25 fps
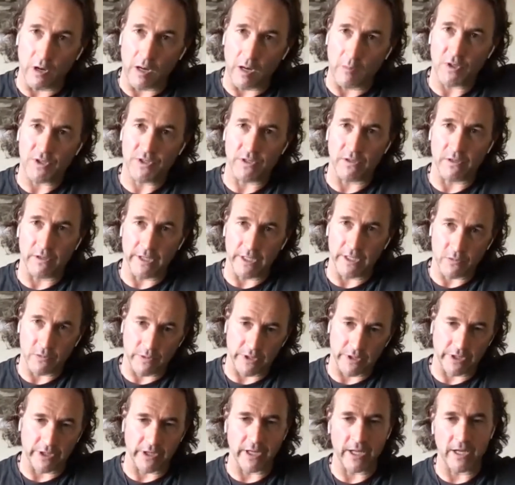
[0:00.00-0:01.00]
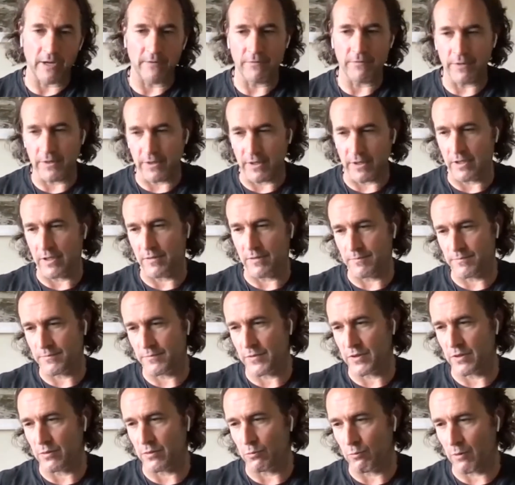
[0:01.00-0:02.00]
opportunities when you're going to have
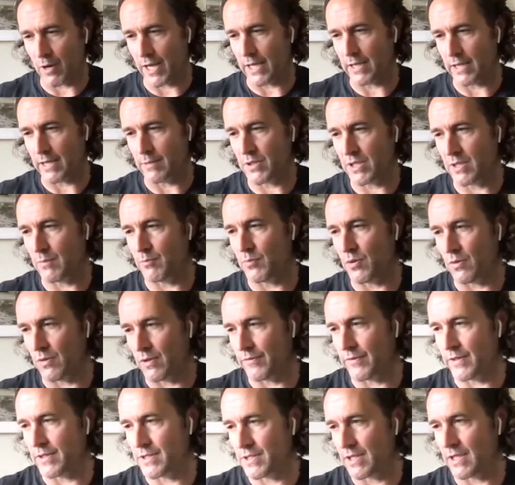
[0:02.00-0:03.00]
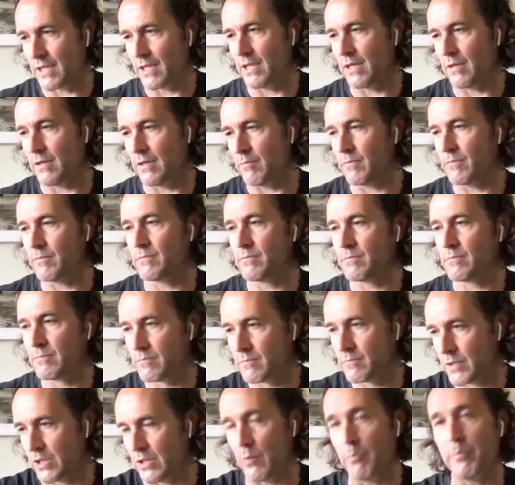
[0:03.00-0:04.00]
the right people in the team,
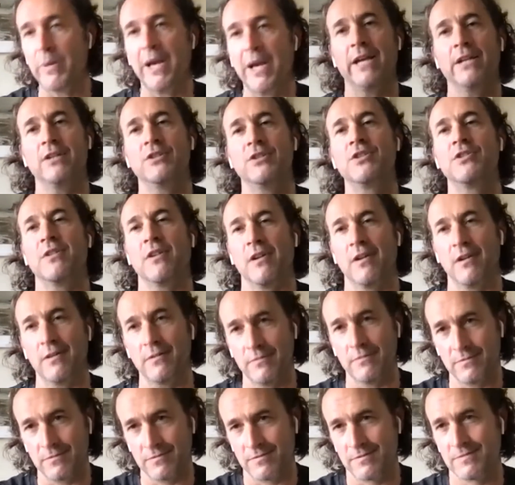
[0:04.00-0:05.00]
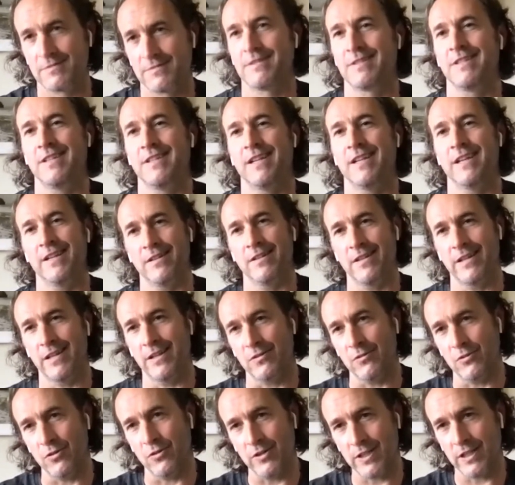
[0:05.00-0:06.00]
page turn
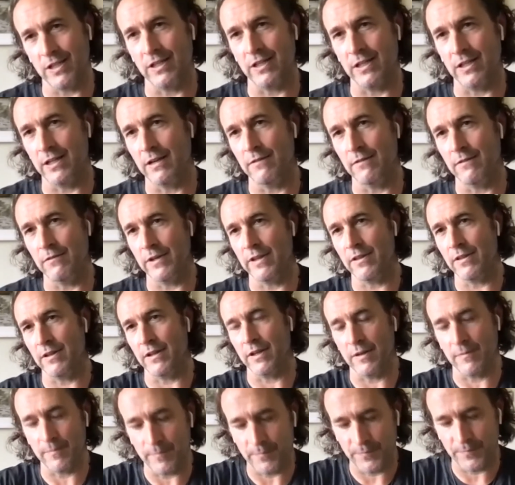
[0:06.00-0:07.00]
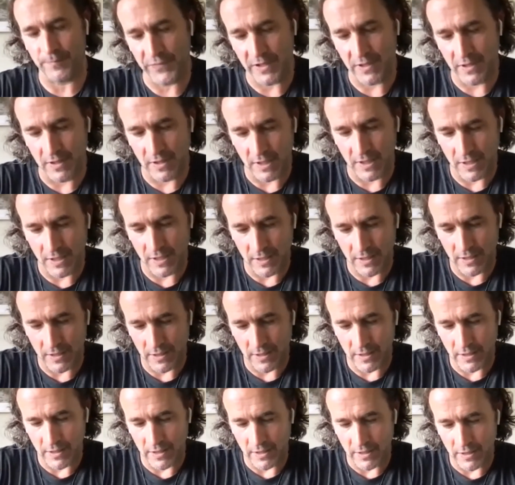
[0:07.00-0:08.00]
and looking at everything.
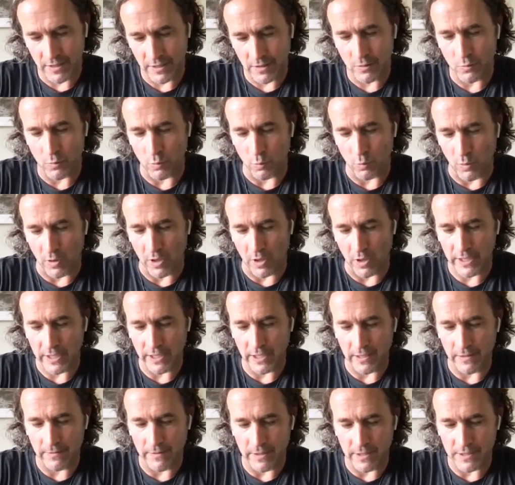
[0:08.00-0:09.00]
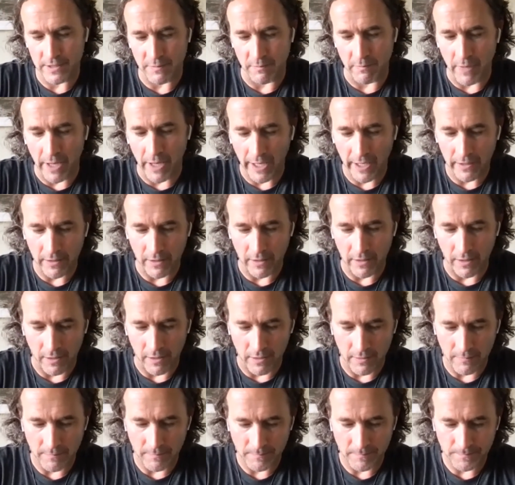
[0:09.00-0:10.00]
Working in this
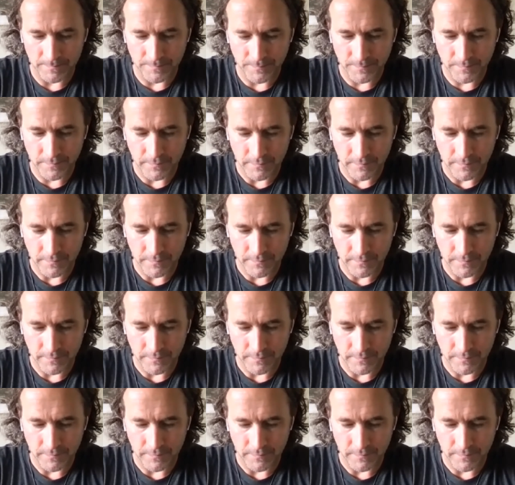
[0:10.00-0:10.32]
manner,